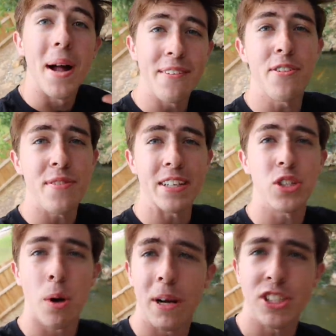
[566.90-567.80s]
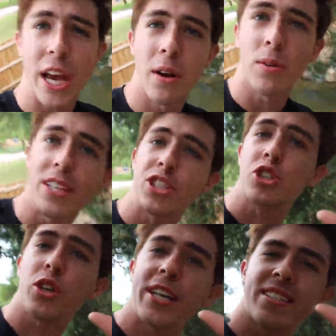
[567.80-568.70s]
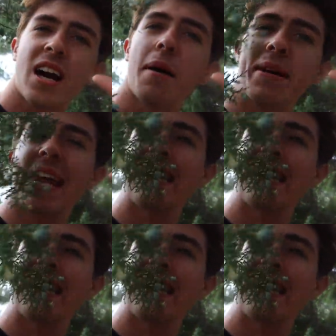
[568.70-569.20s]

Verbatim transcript: But if you've got to join my channel, this tree is coming